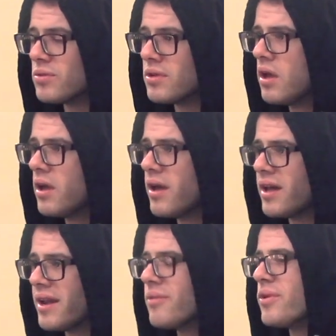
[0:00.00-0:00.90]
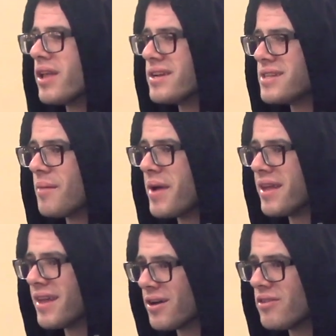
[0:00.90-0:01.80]
and I didn't realize how bad
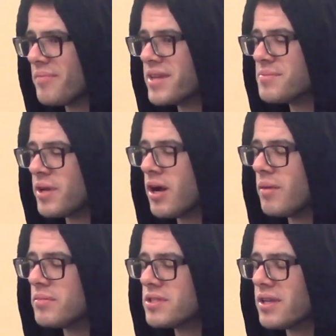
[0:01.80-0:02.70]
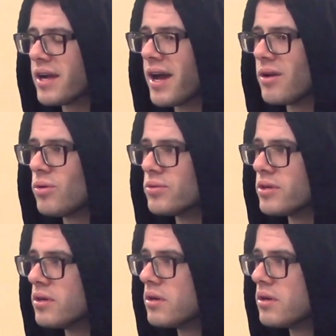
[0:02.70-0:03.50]
that could have messed me up until I got older.